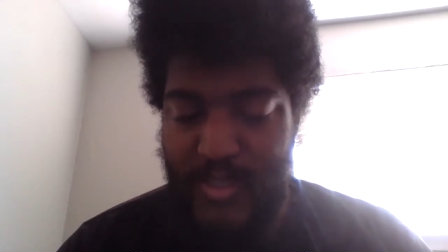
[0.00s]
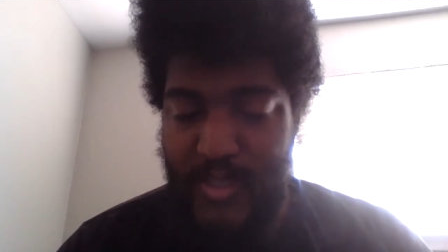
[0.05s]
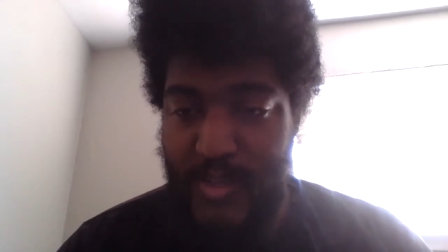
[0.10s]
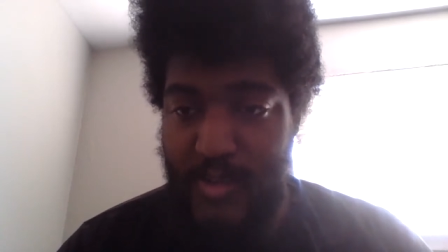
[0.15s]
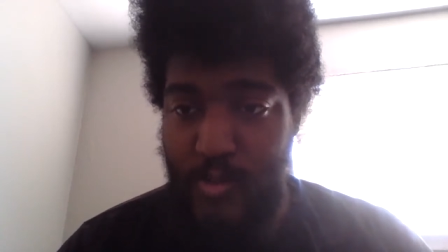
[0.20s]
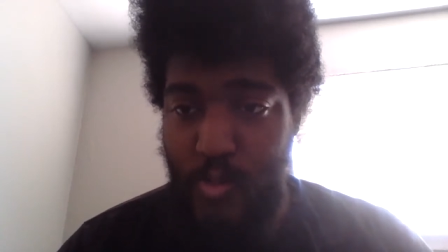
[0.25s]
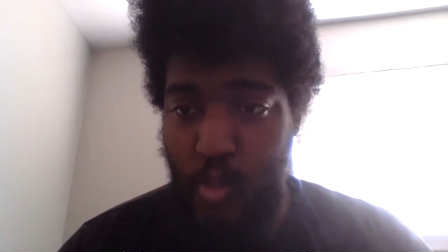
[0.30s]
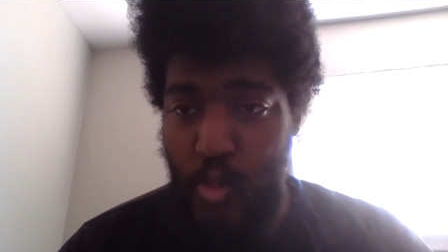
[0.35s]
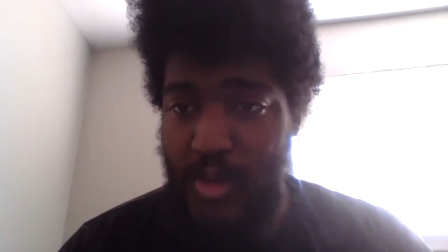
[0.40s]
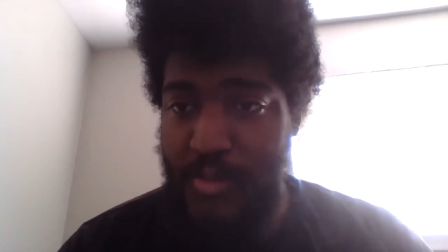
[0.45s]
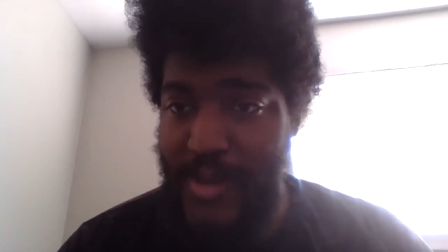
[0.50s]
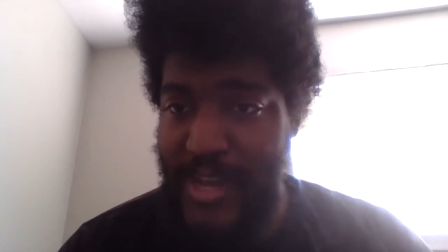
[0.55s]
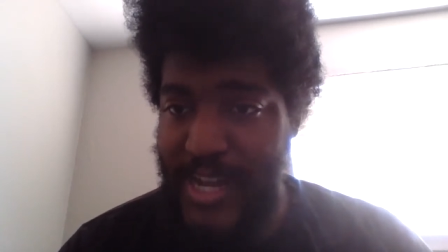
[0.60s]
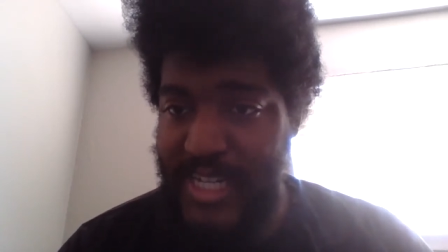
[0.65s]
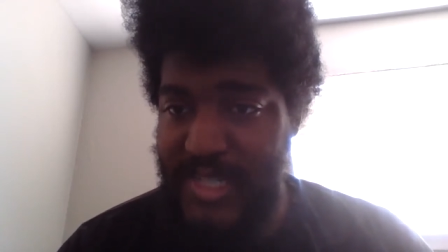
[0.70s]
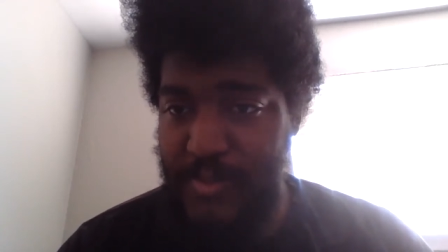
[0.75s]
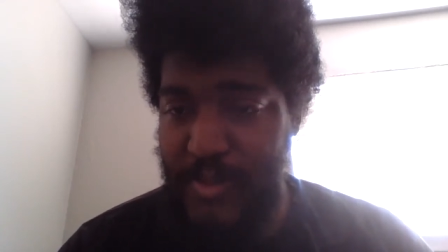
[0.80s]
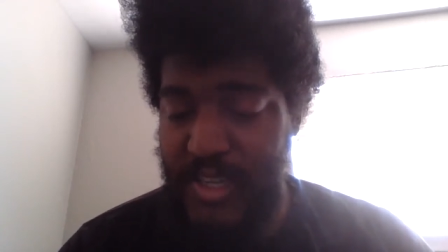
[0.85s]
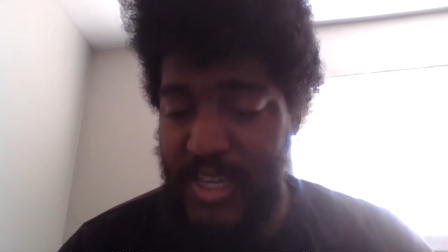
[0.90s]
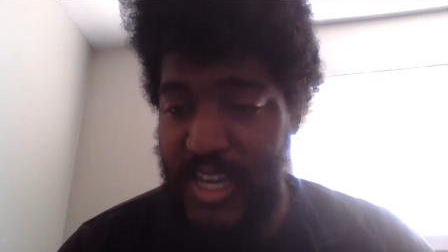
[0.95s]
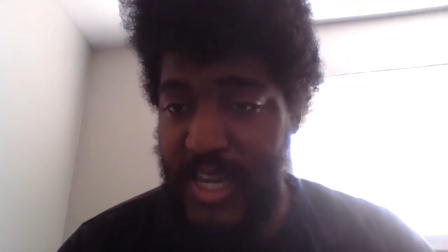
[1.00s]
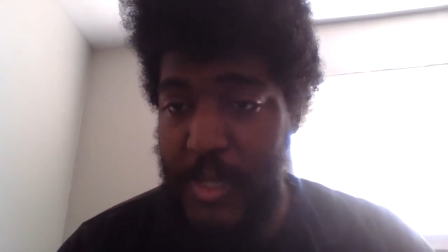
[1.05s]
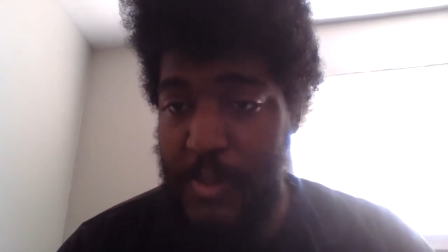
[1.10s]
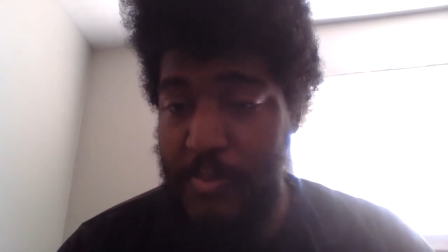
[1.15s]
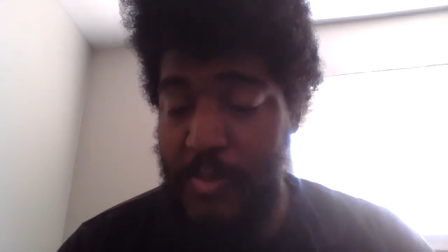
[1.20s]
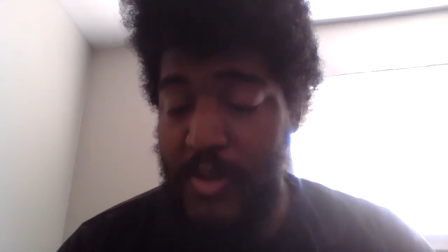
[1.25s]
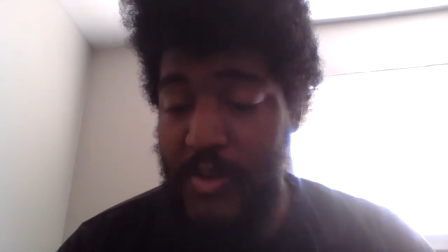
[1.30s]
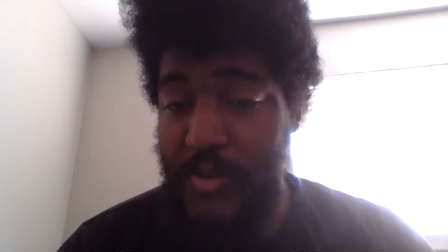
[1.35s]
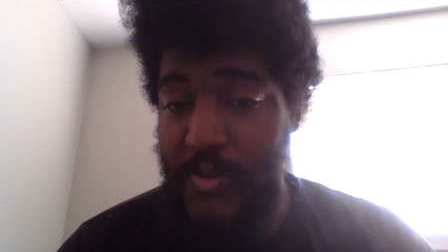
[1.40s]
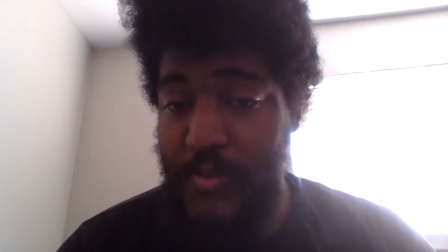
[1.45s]
A rematch of a
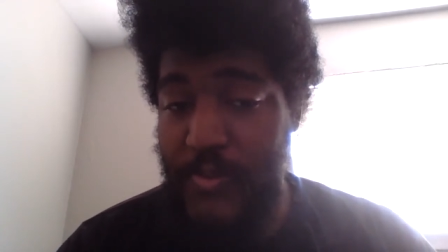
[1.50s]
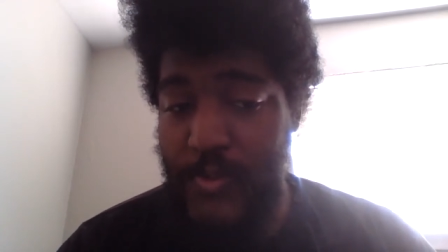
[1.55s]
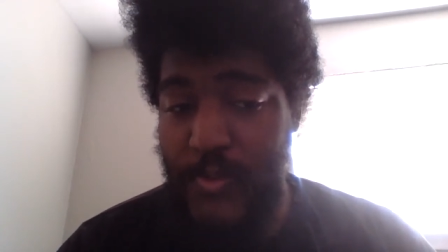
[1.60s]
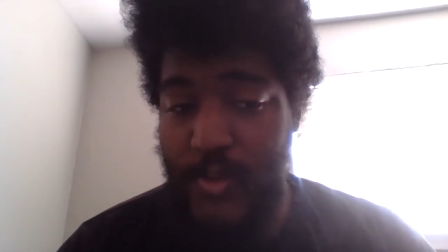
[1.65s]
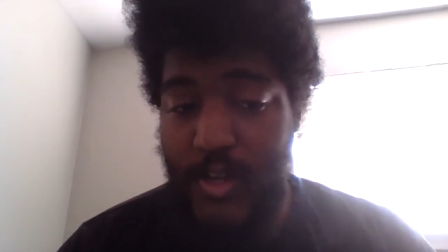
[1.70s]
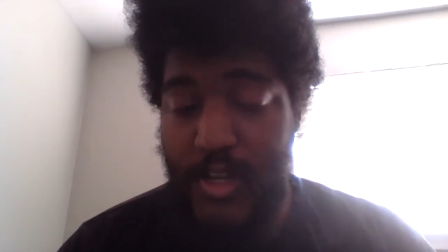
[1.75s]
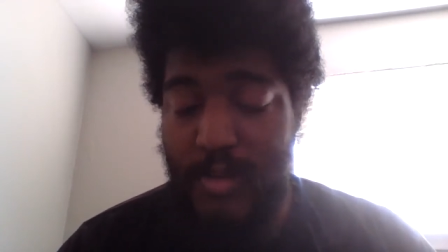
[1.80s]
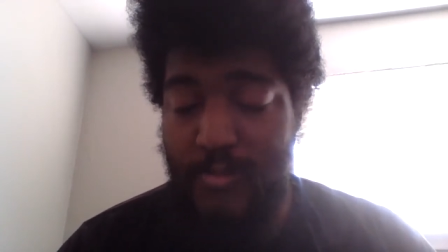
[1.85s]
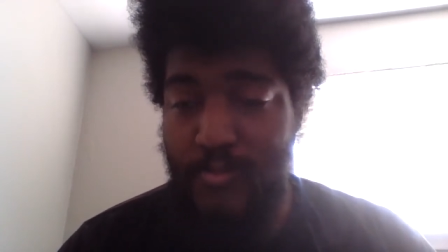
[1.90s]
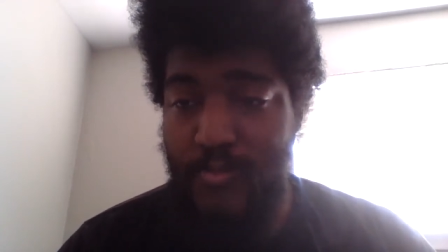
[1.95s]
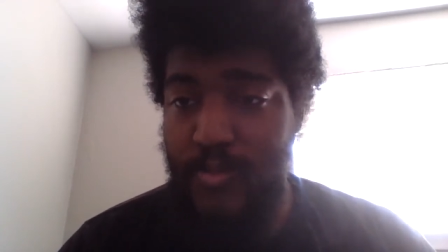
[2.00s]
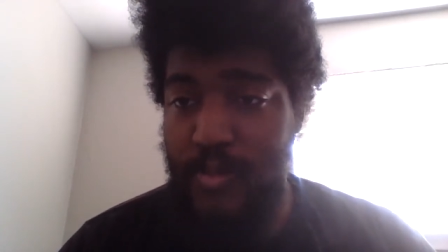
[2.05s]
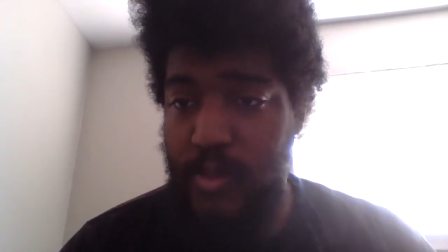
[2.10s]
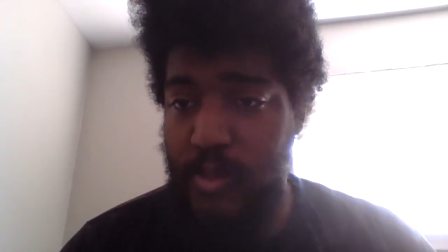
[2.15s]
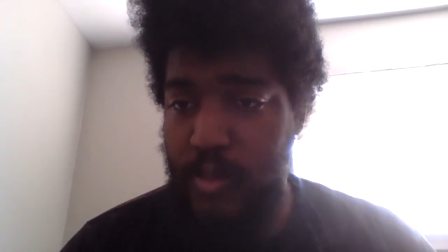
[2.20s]
game from